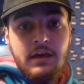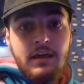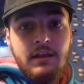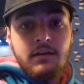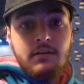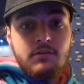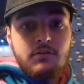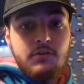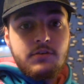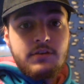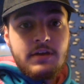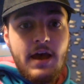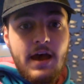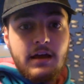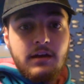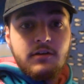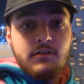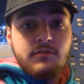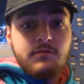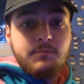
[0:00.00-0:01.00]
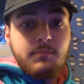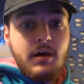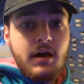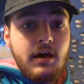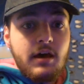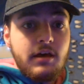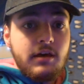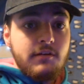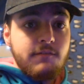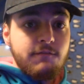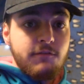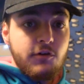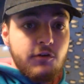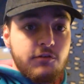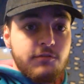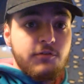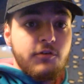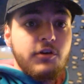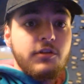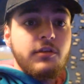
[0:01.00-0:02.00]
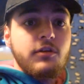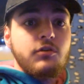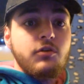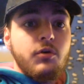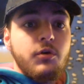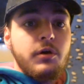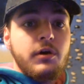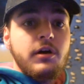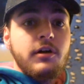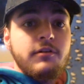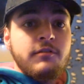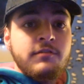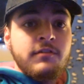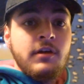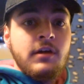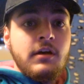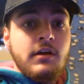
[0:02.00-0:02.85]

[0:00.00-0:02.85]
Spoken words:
and this was kind of my first foot in the door of